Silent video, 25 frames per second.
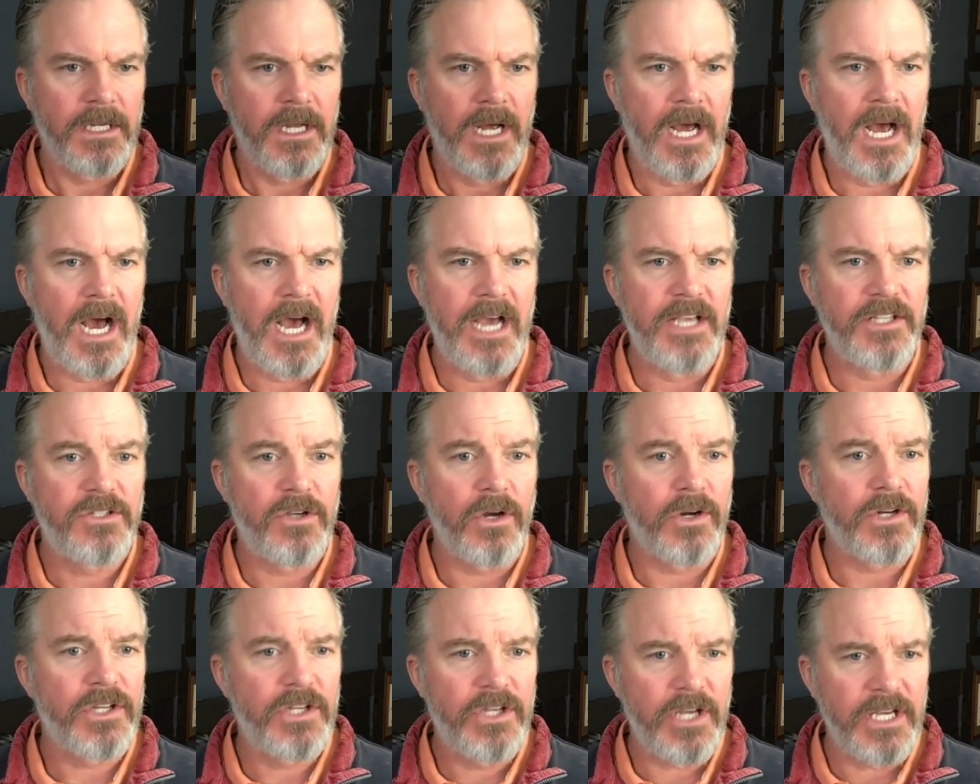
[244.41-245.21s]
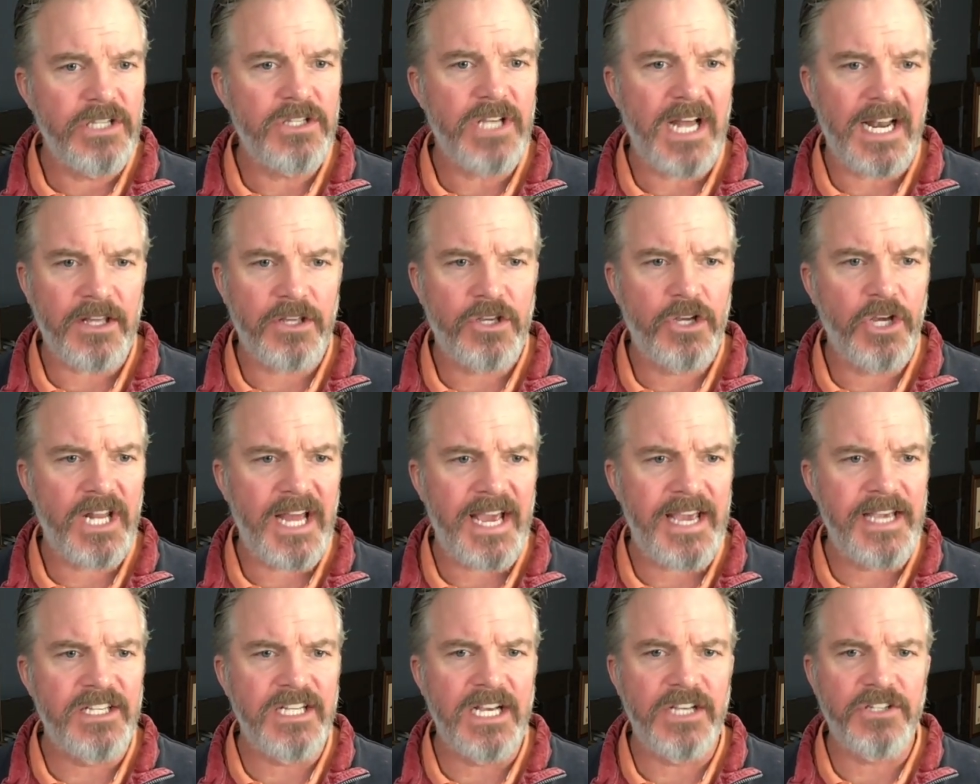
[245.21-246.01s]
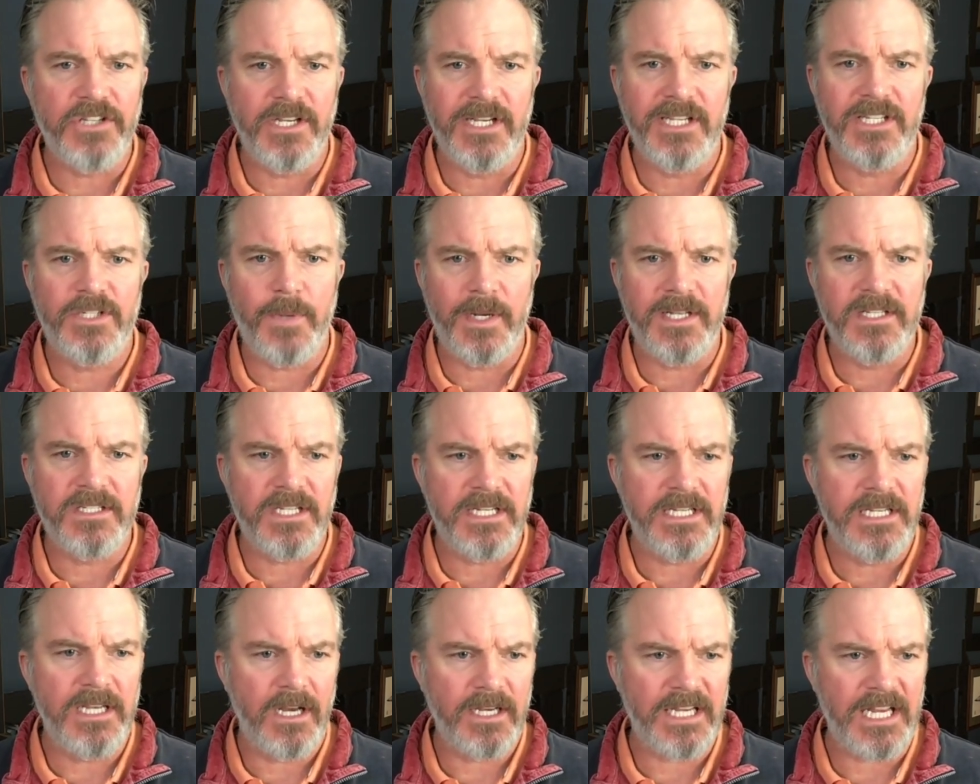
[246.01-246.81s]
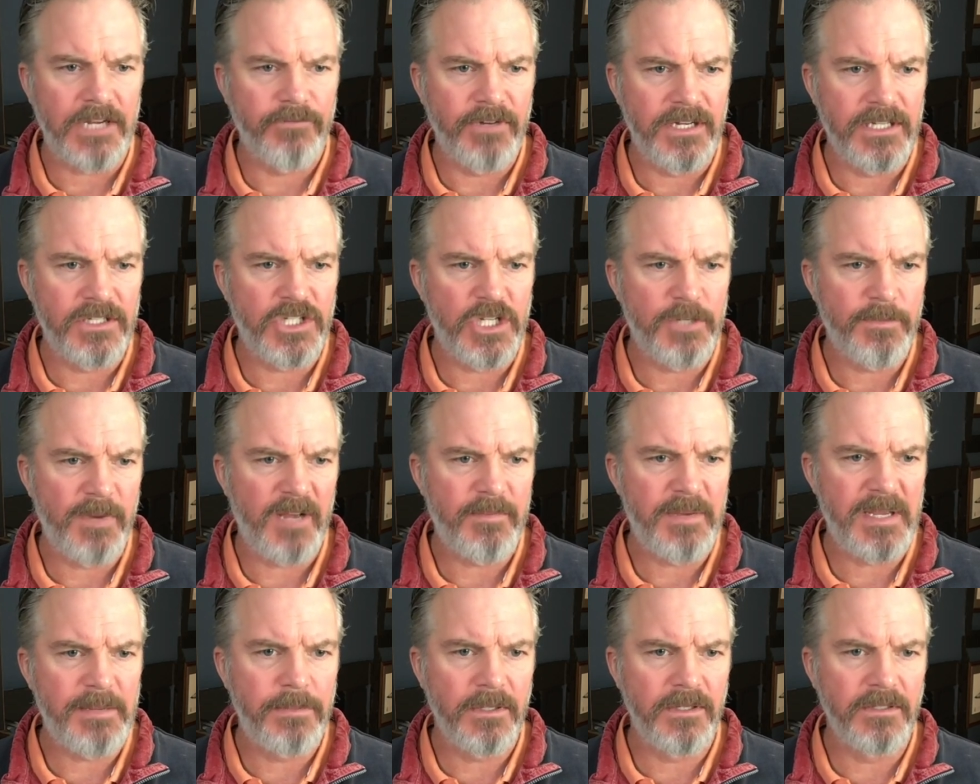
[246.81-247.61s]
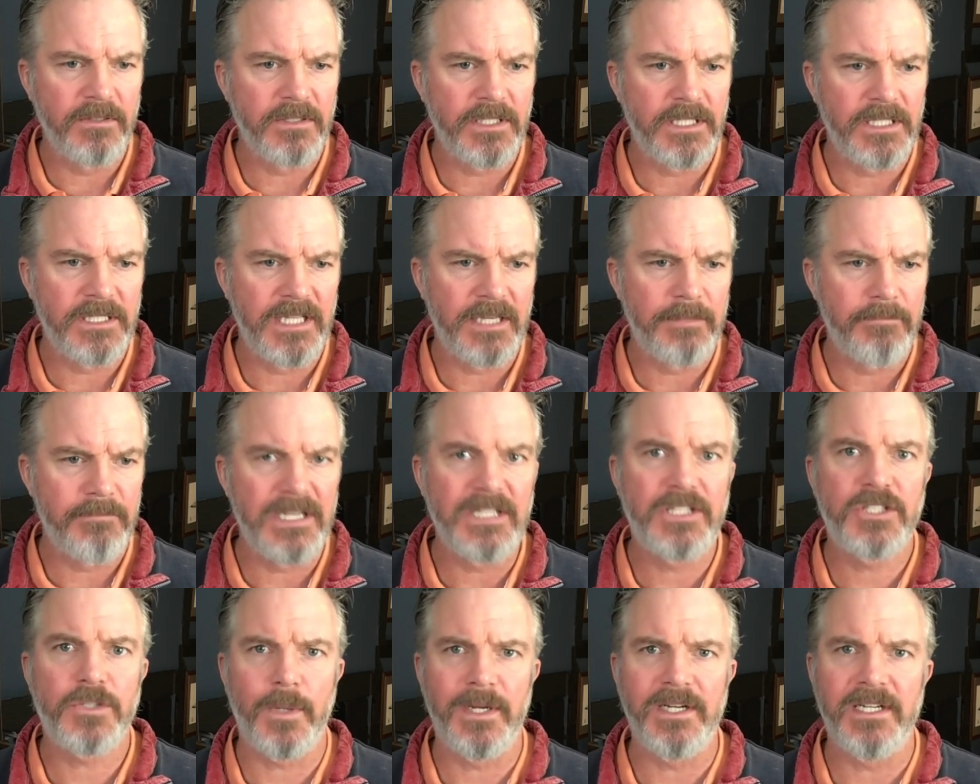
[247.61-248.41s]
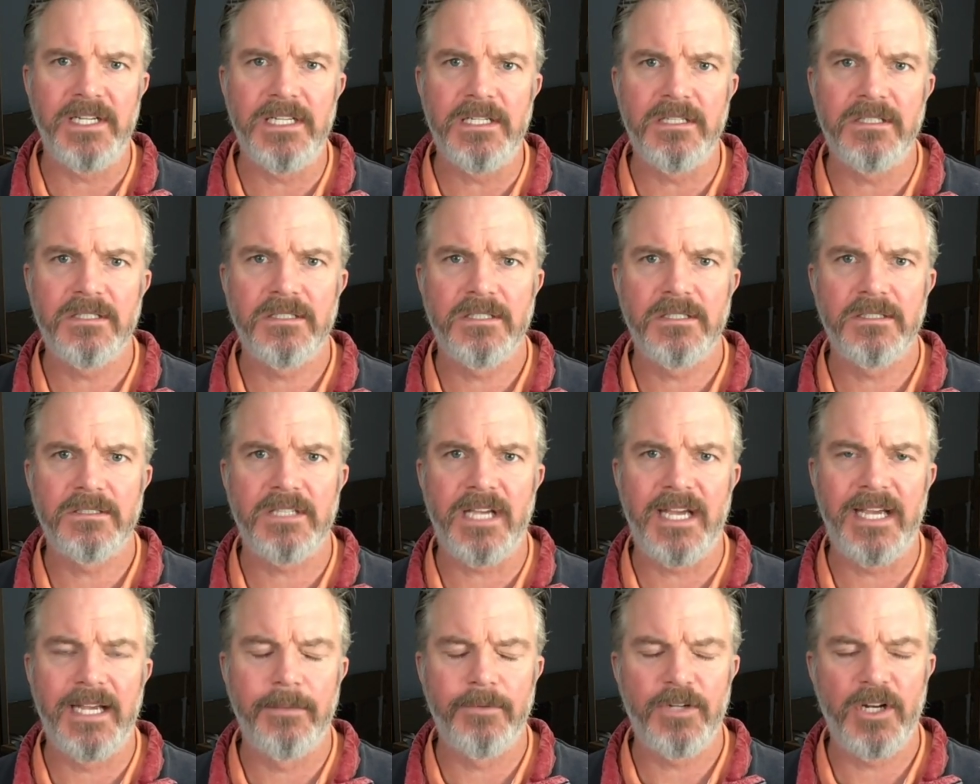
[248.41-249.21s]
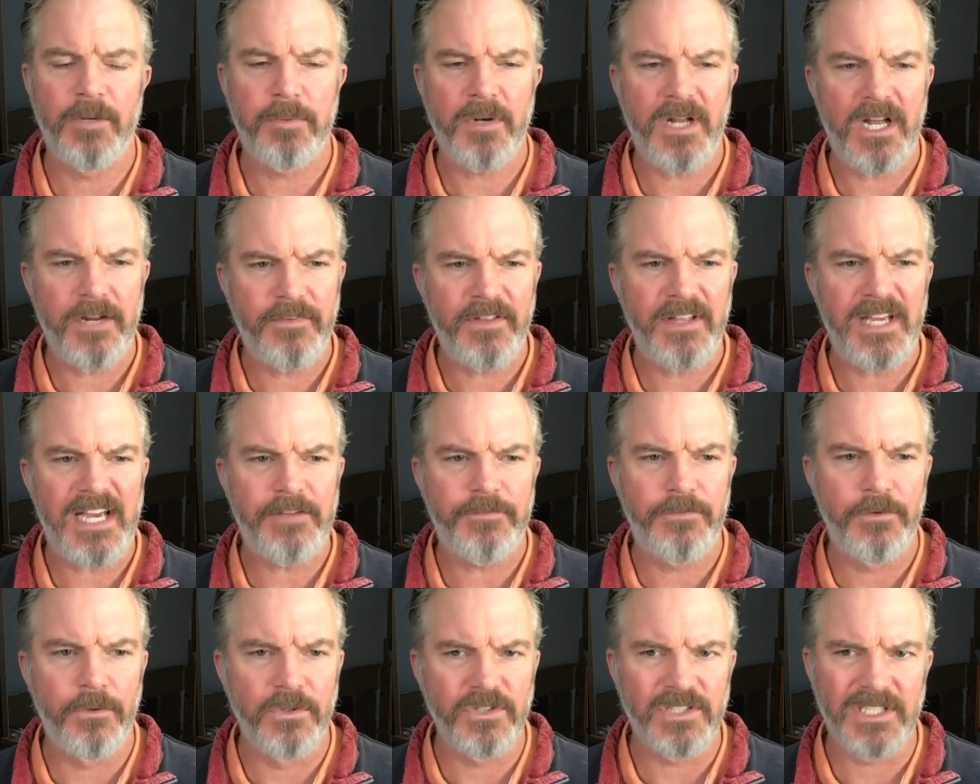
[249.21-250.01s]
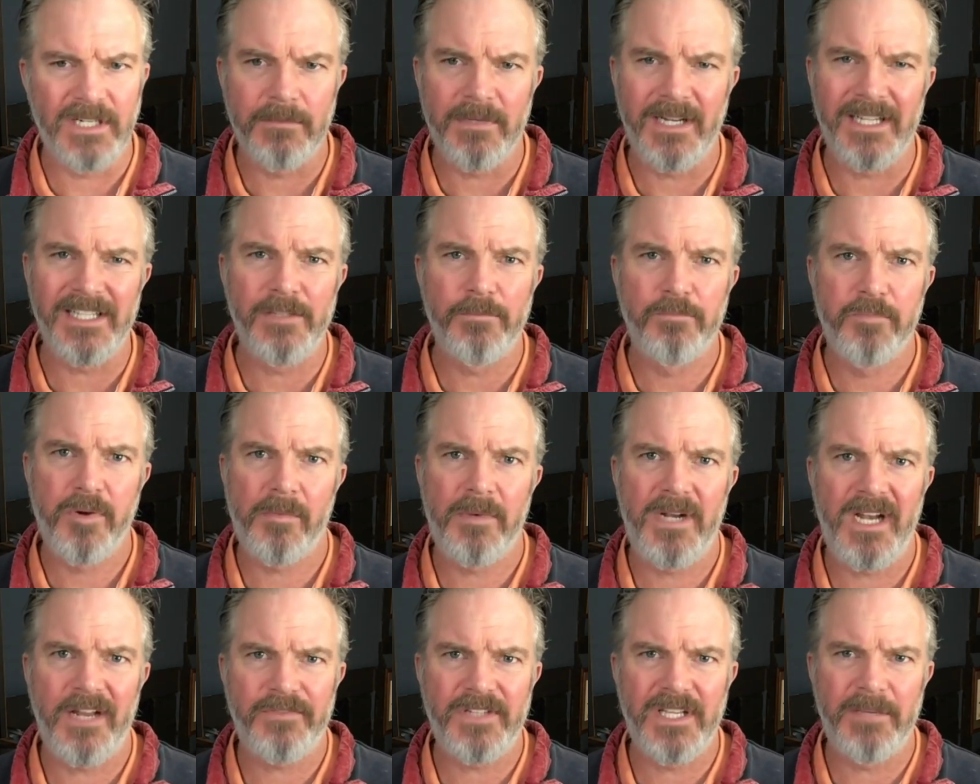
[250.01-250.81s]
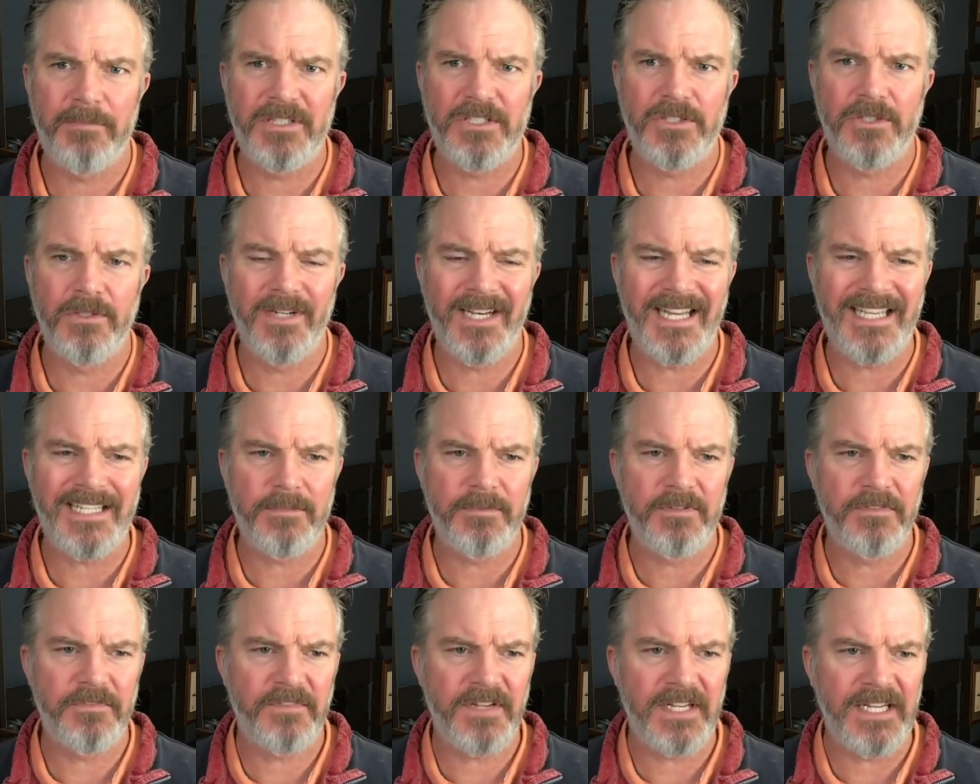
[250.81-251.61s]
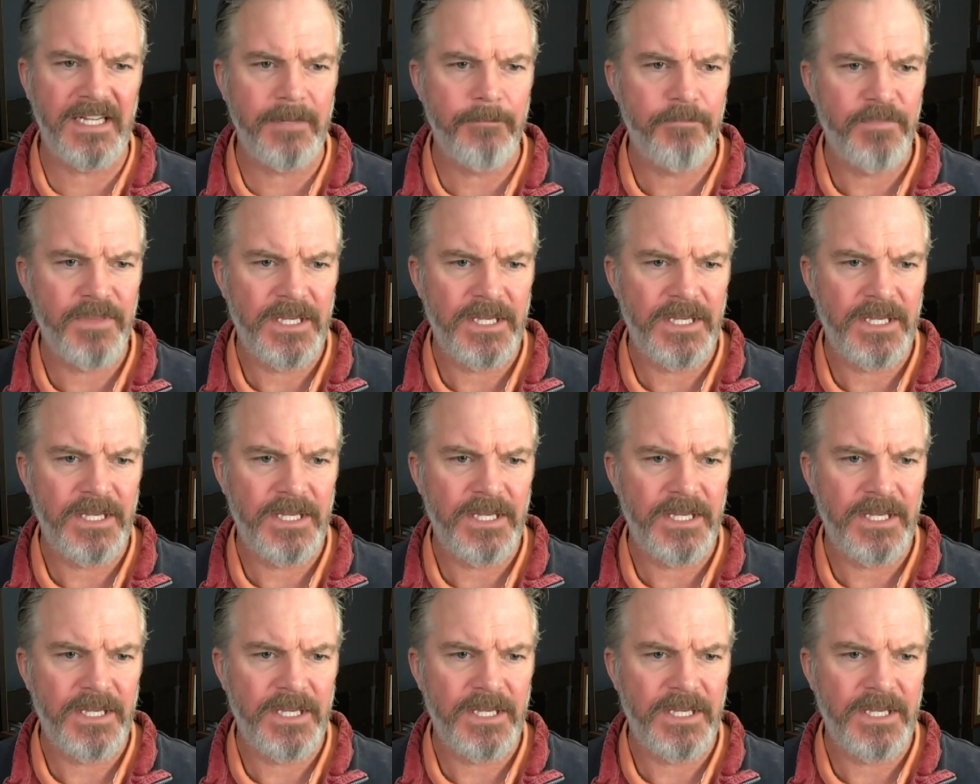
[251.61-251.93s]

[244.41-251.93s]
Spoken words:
He's at a good age, actually, 20. I get written to by people in their mid-20s saying, I'm going to apply for the Air Force. And I'm like, you probably left it a bit too late, to be fair.